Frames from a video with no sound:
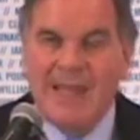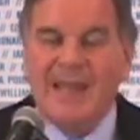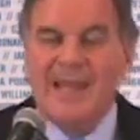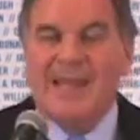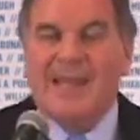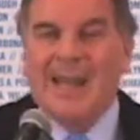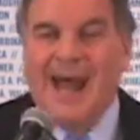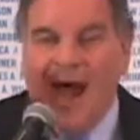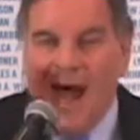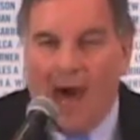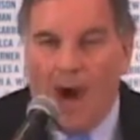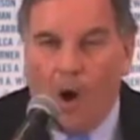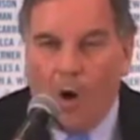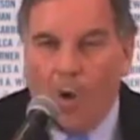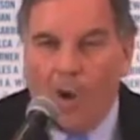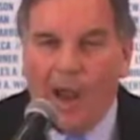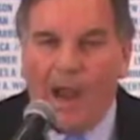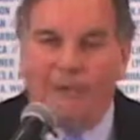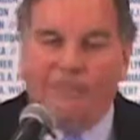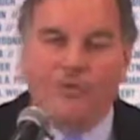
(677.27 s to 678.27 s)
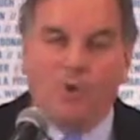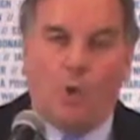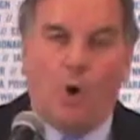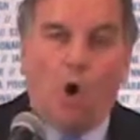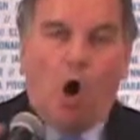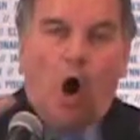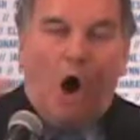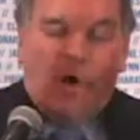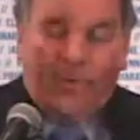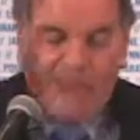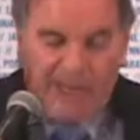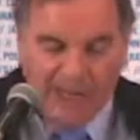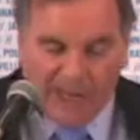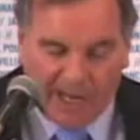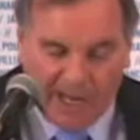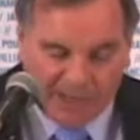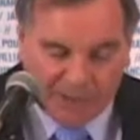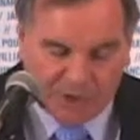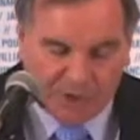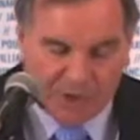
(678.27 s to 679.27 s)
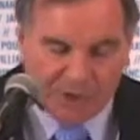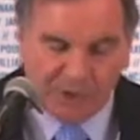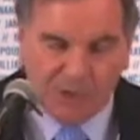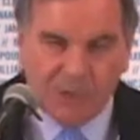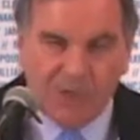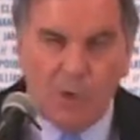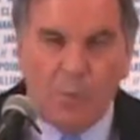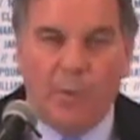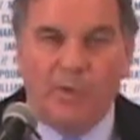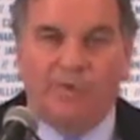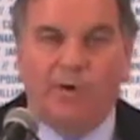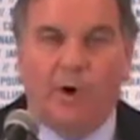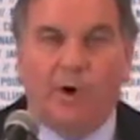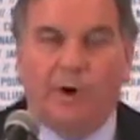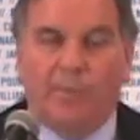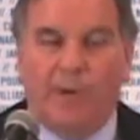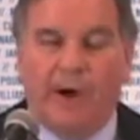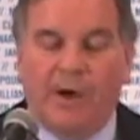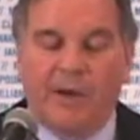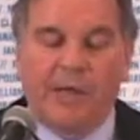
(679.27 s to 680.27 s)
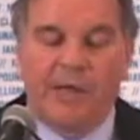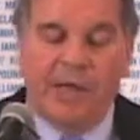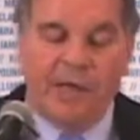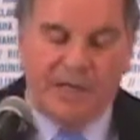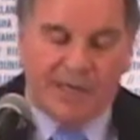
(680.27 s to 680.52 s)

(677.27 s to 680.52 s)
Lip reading: Now, after all the elections we've heard about,